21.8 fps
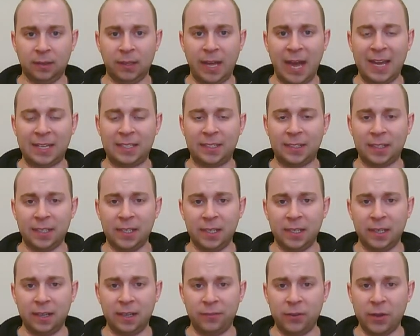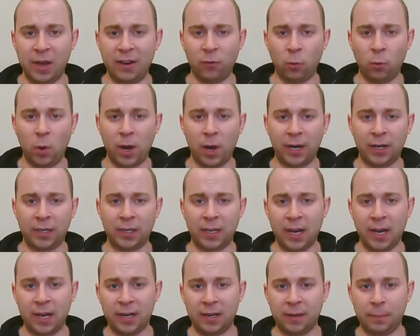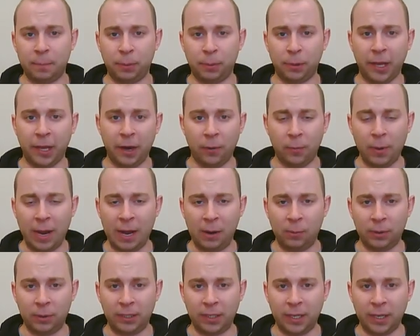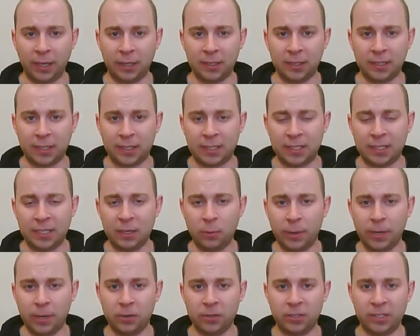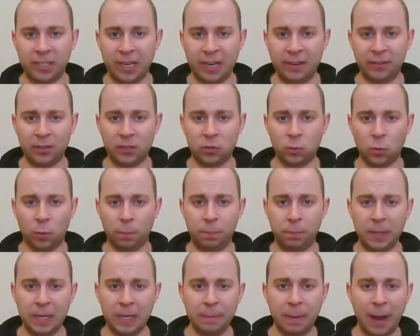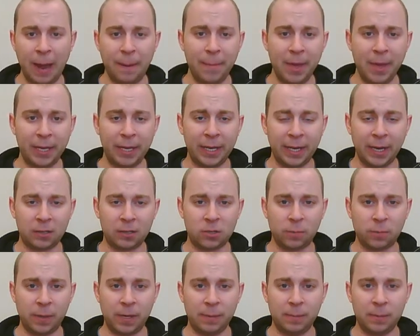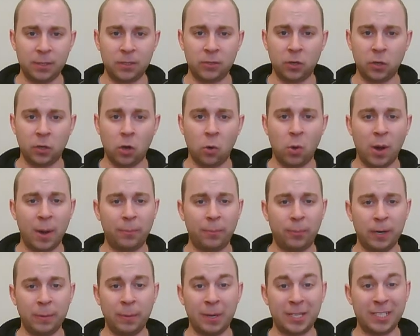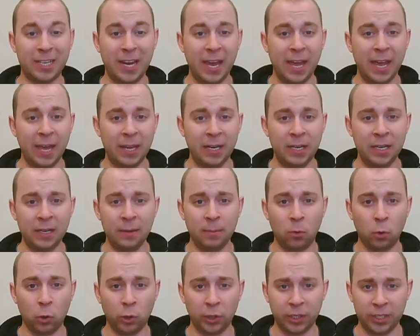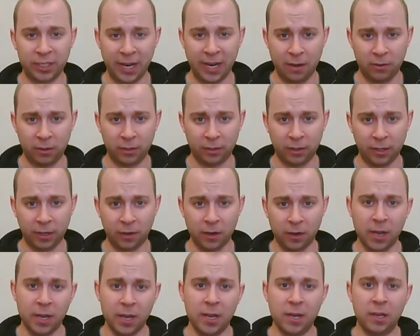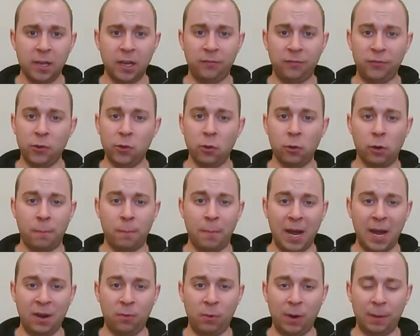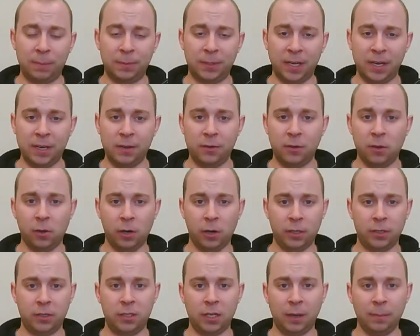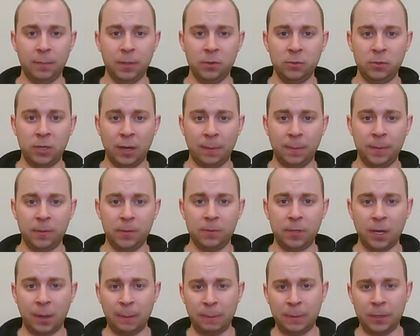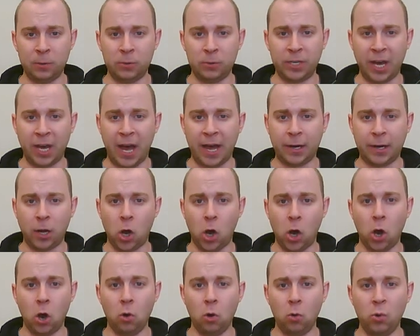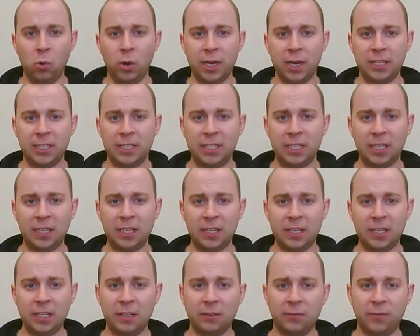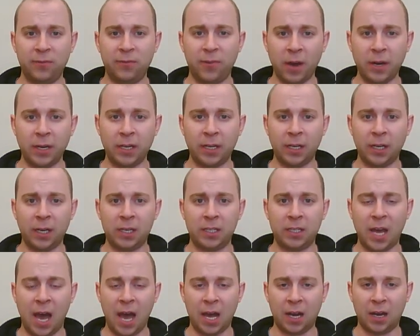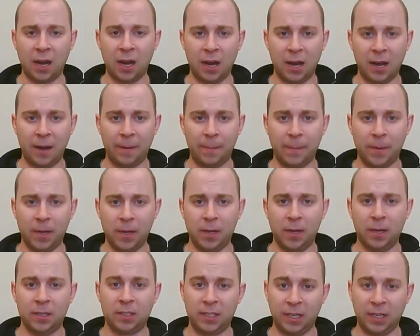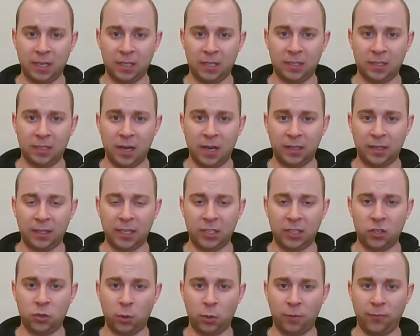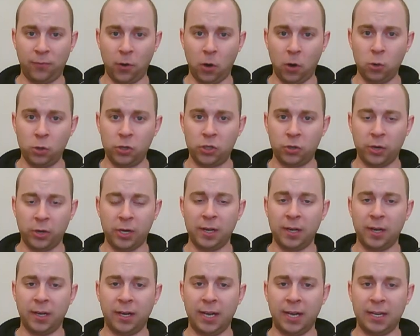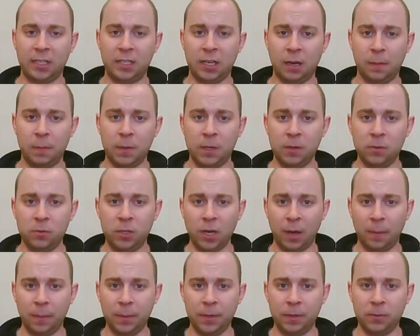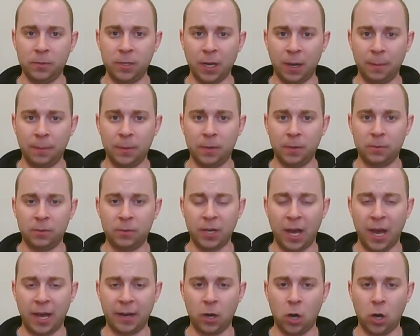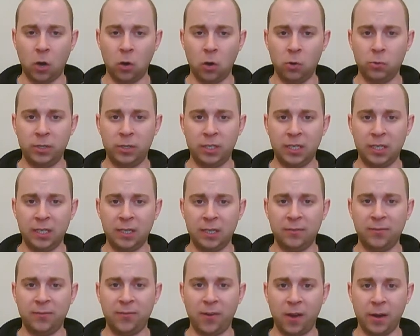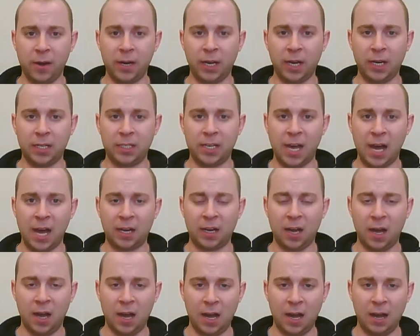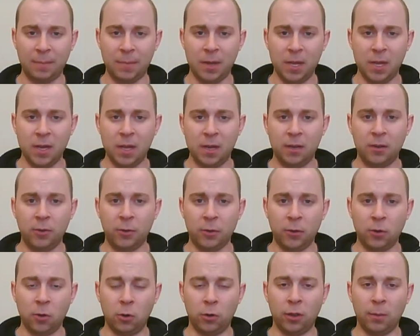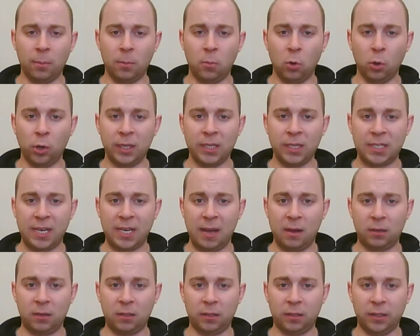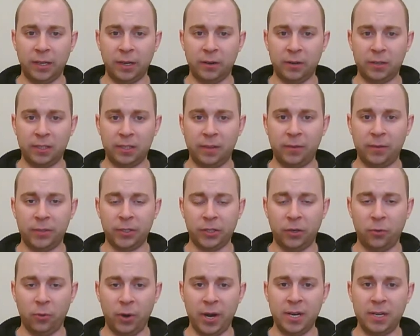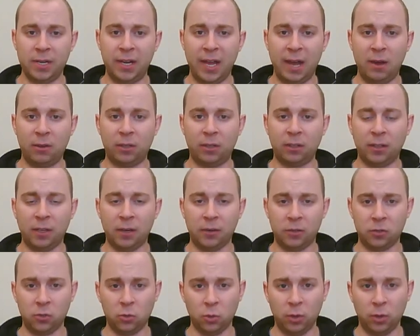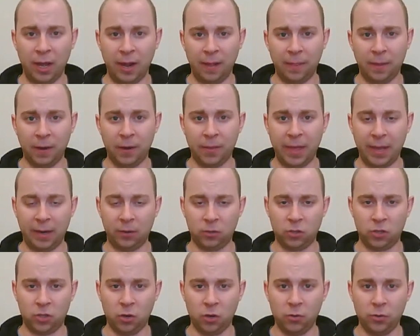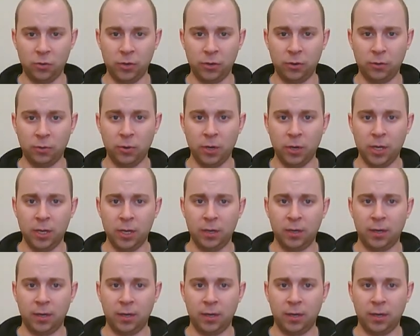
Lastly, if you ever want to kind of play around with things and see what your savings will be by making extra payments, you can go on pretty much any mortgage calculator. If you go to my website, you go to www.otfunding.com. That's short for Oaktree. Again, www.otfunding.com. You can go to the mortgage calculators, and there's a great calculator tool on there that'll show you